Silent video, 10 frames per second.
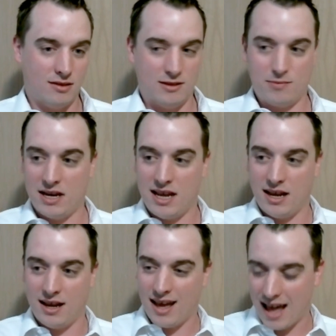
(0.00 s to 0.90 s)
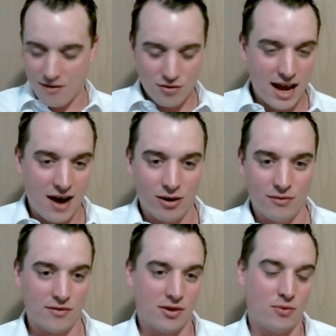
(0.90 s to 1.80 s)
spending every hour
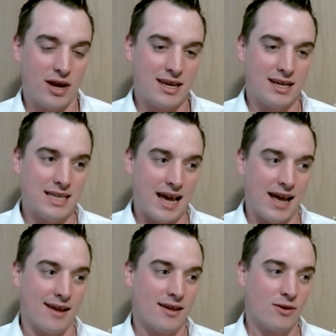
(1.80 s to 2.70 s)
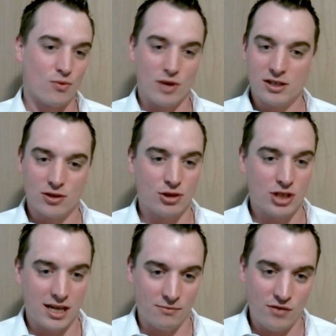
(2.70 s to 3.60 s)
of every waking day
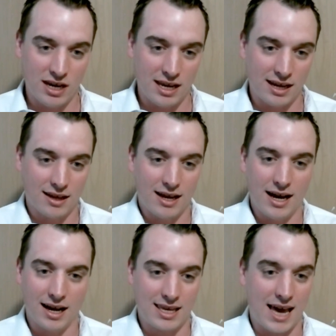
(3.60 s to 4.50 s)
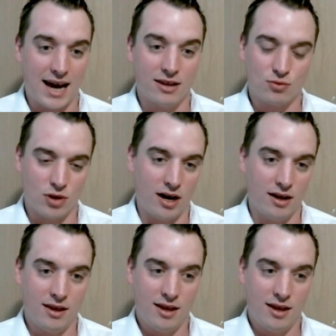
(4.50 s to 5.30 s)
researching feeding cats raw,